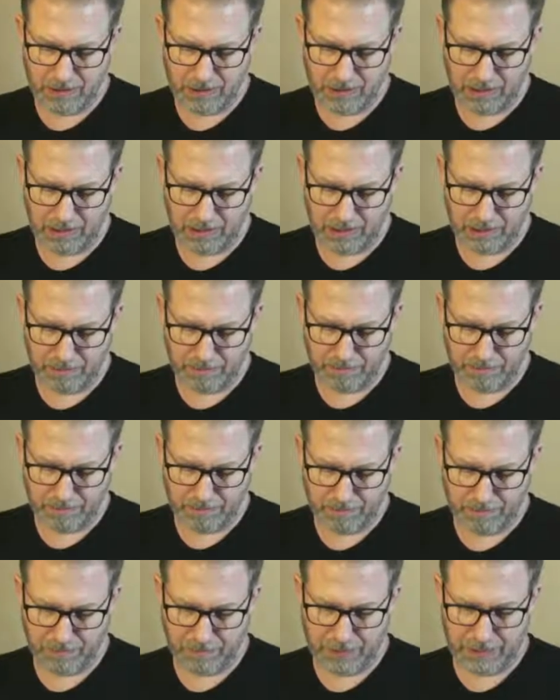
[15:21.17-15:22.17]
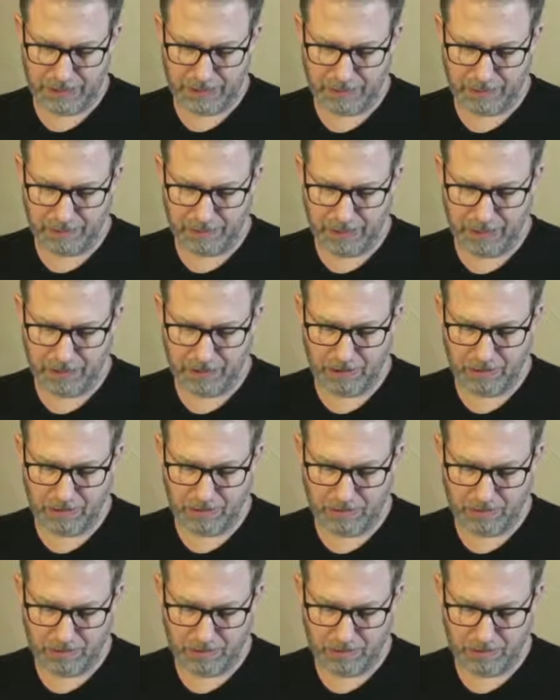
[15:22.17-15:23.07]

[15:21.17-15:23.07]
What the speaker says: please let me know,